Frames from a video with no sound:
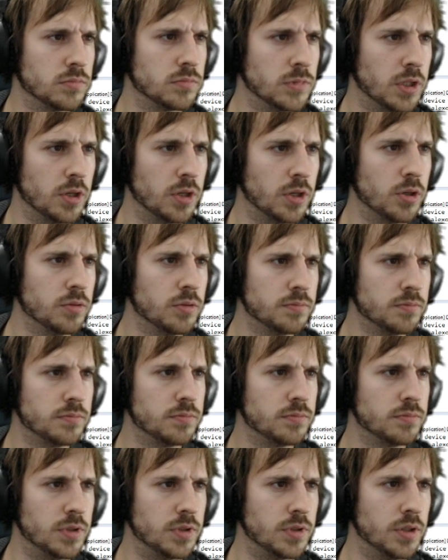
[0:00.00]
No,
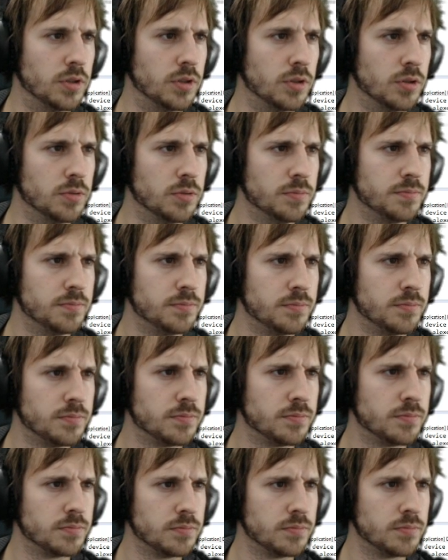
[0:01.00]
no.
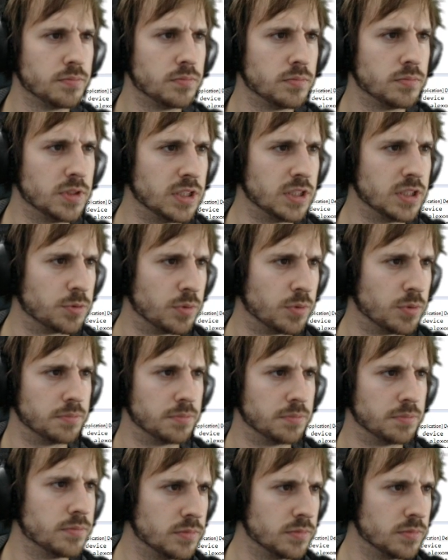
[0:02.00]
This one.
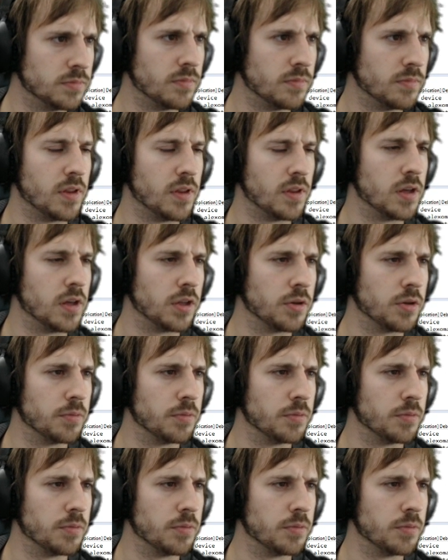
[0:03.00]
Okay.